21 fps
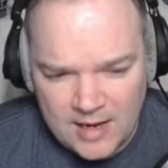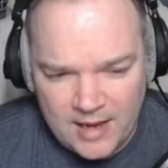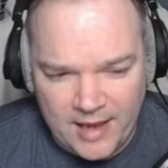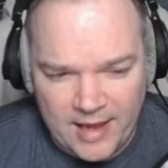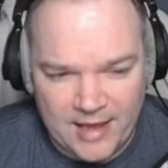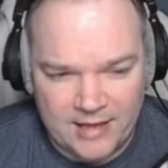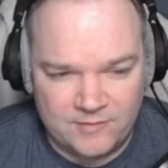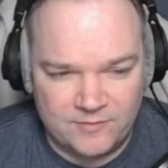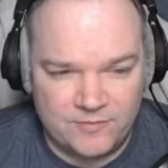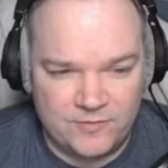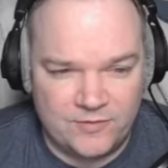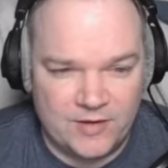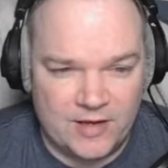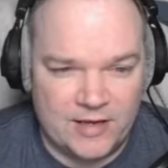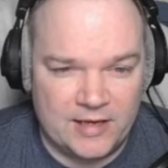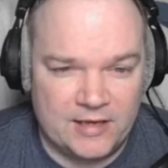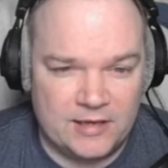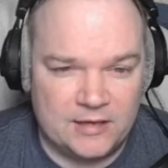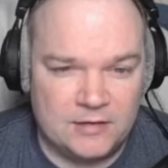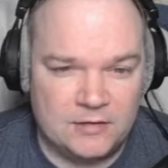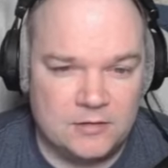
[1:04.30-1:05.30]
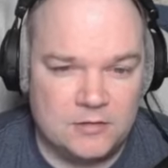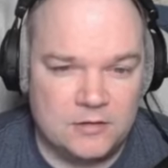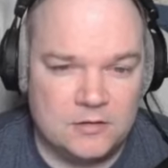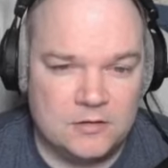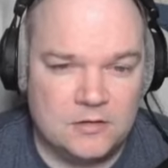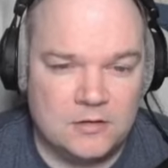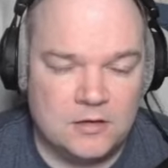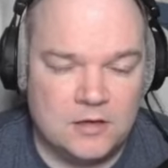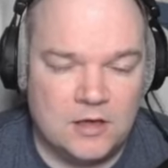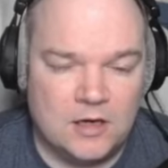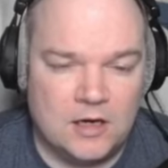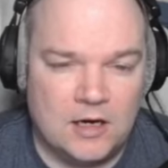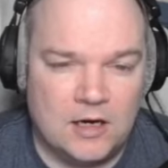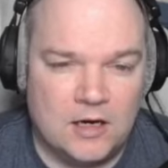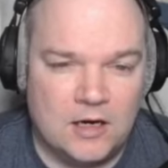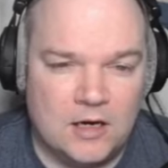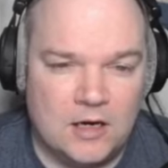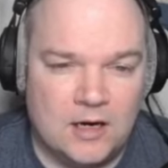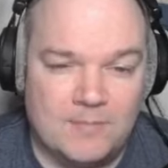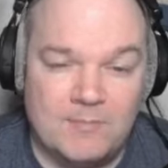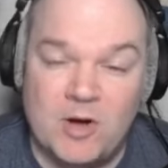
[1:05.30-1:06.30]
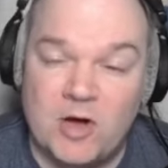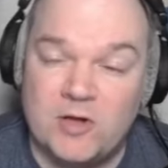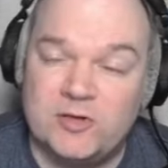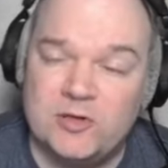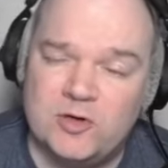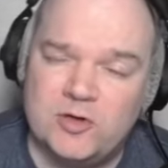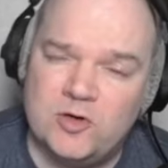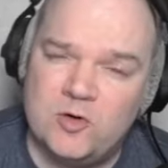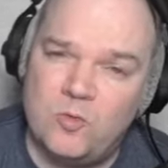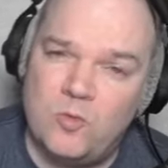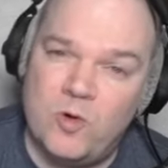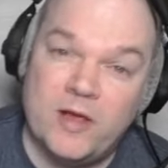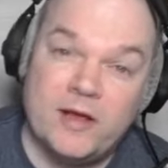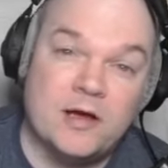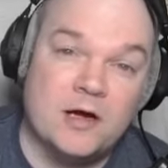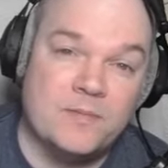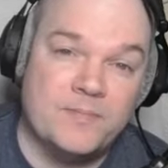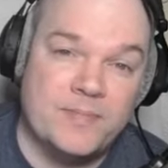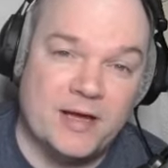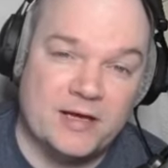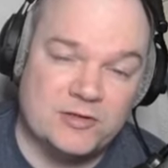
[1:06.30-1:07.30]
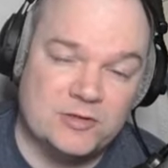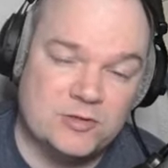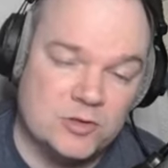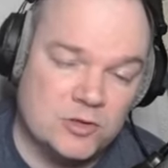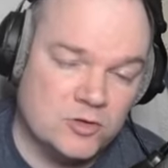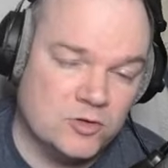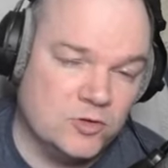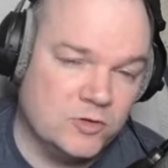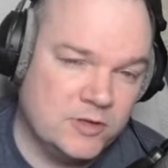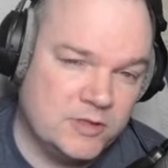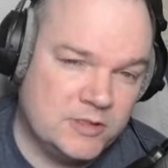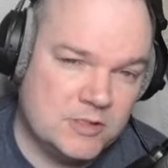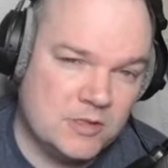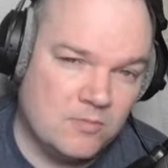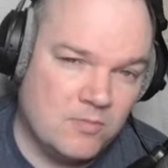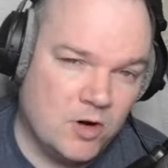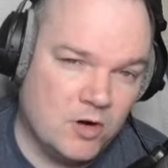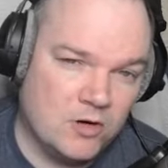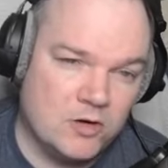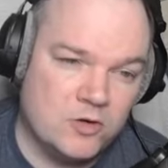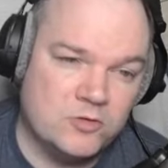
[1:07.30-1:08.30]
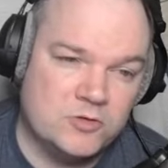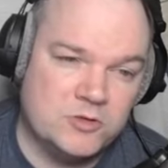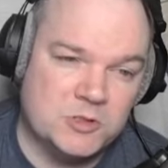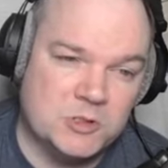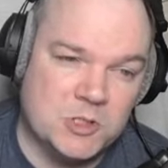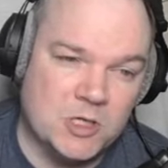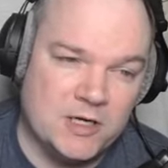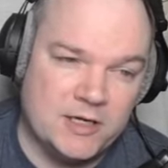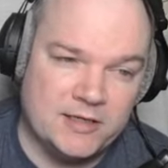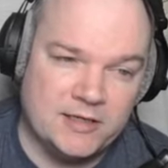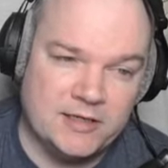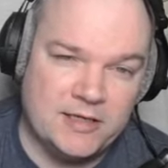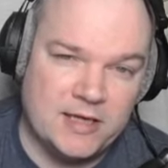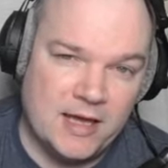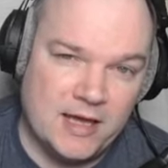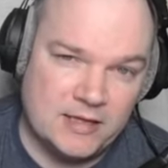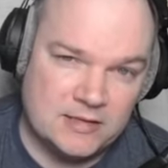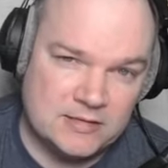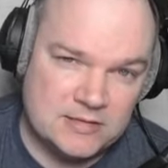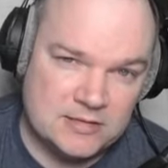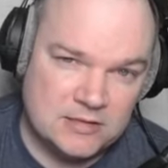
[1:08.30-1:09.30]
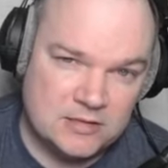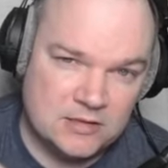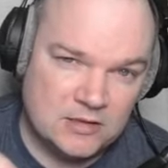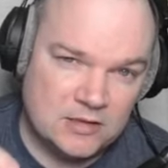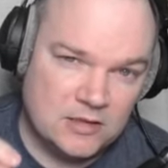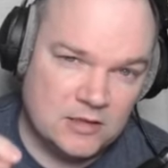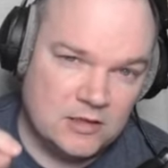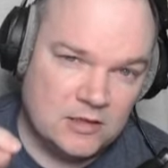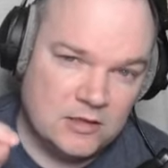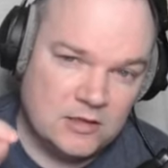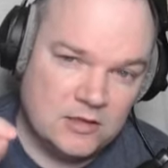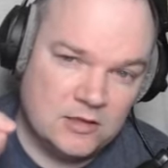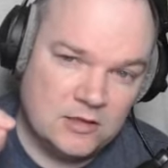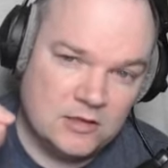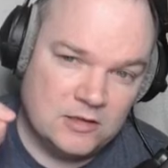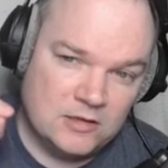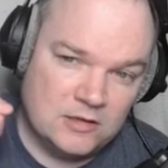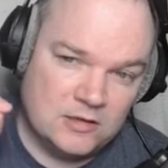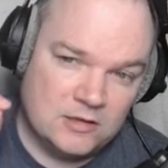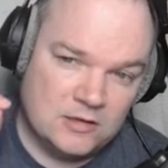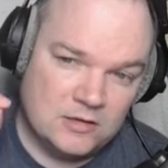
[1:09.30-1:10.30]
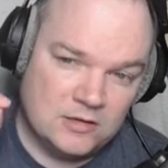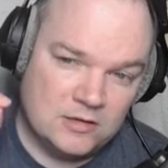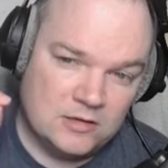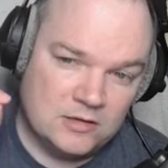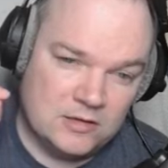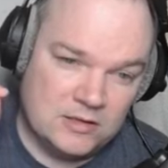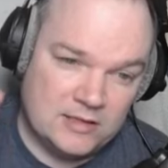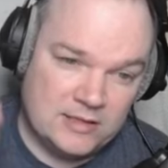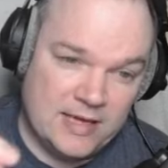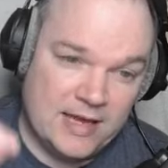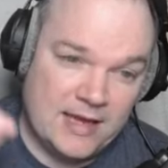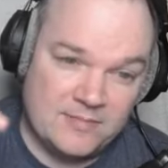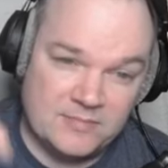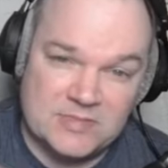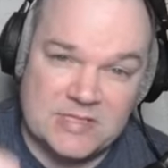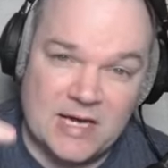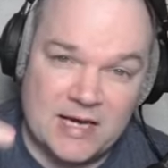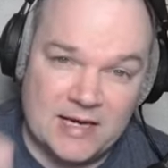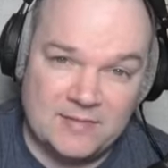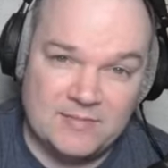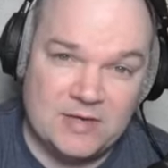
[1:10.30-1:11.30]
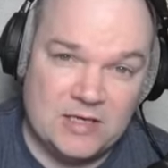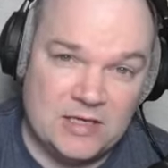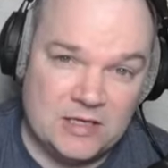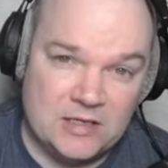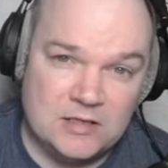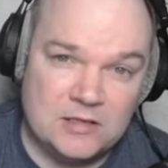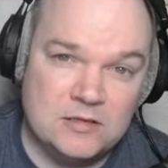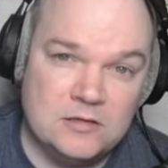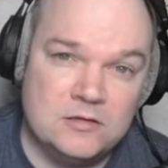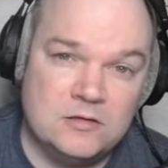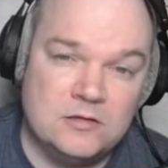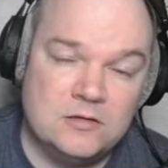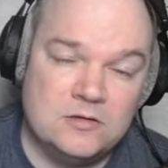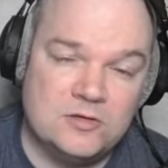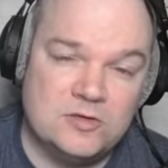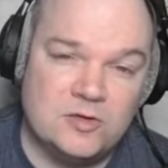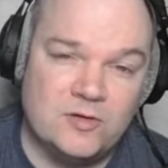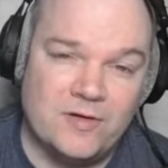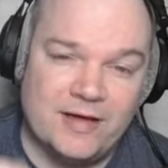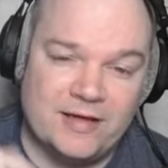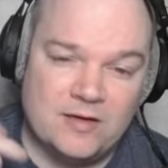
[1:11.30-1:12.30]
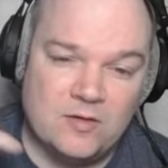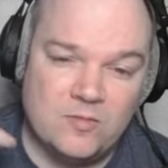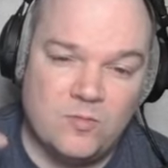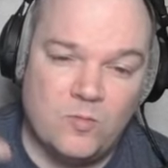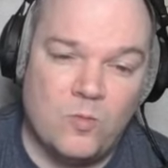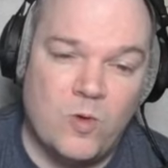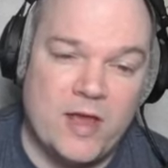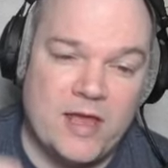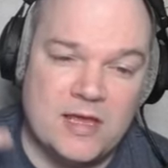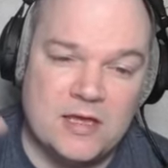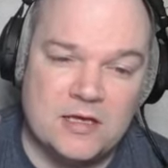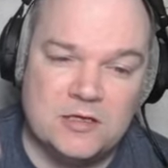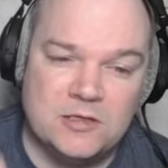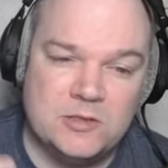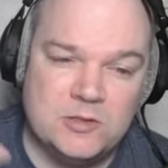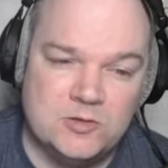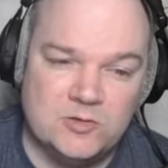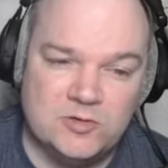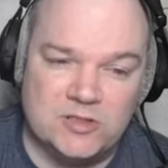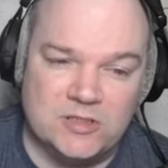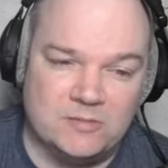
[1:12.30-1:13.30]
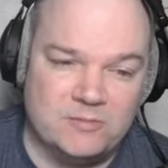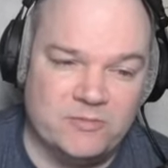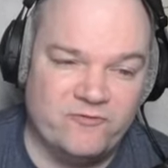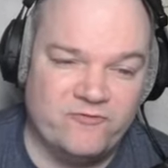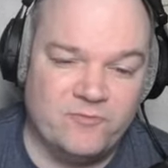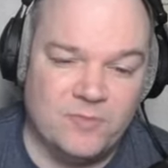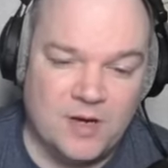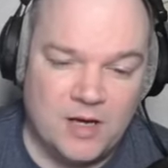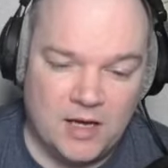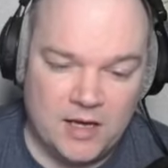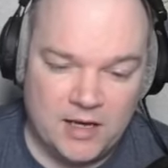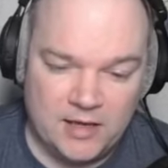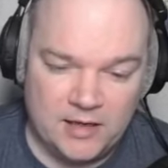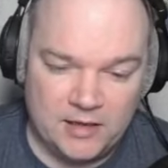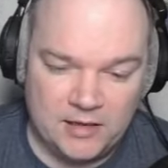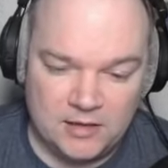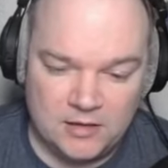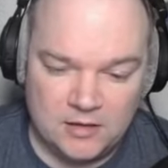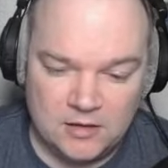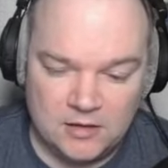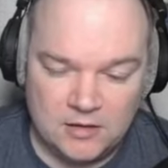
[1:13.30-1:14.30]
and then uh, I'm also gonna wake up extra early tomorrow to try and get game time in so I can wait and do some of my